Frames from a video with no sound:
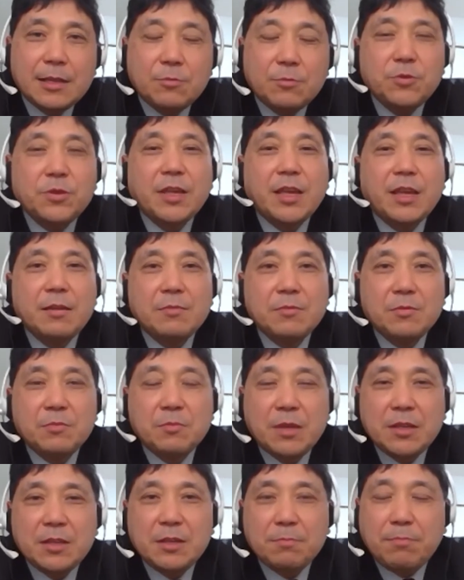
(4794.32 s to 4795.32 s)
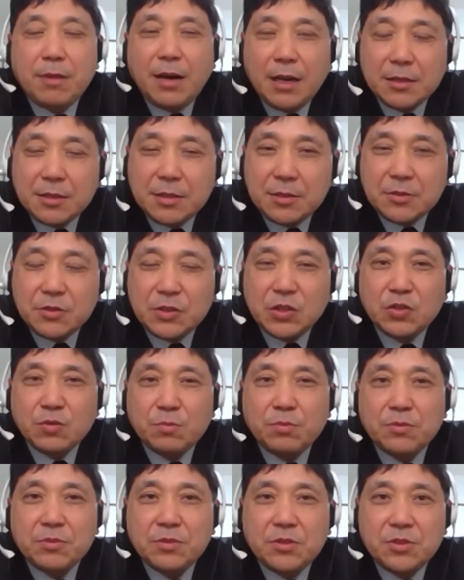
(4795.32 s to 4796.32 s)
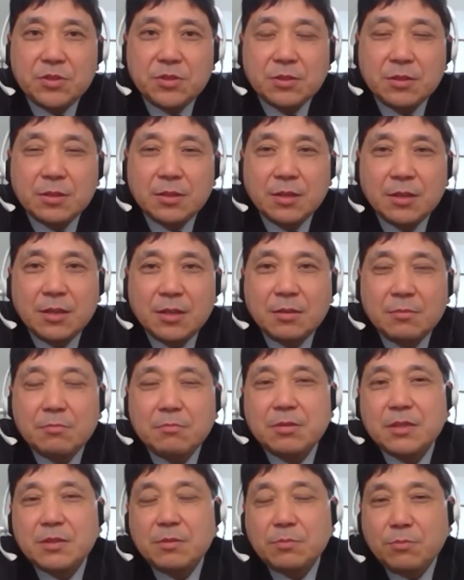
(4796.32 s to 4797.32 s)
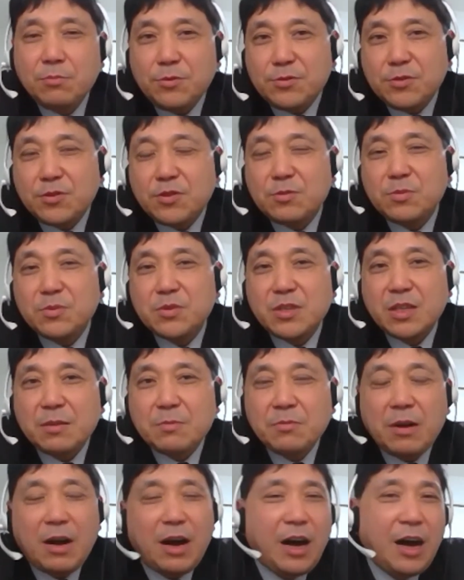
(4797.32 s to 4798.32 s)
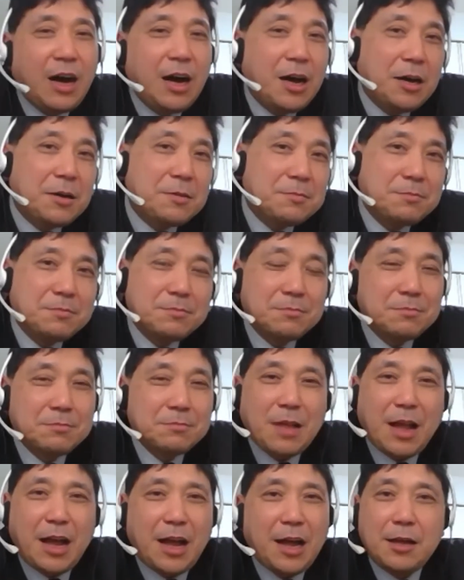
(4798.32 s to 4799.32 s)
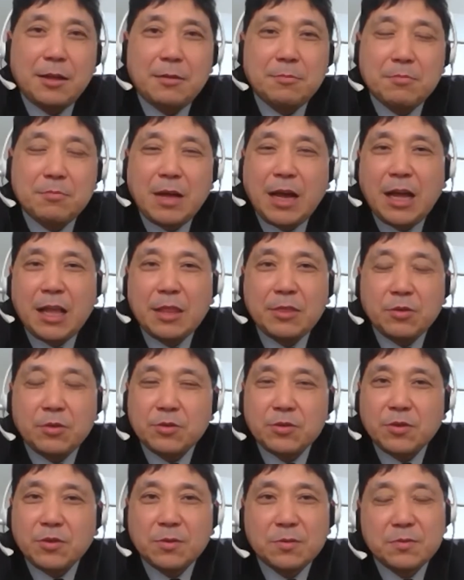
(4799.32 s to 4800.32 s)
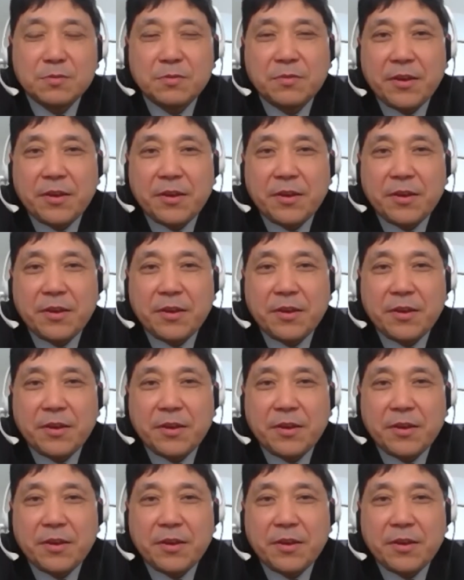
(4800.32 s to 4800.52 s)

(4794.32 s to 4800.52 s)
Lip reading: we have many parties in opposition, but most of them are not considered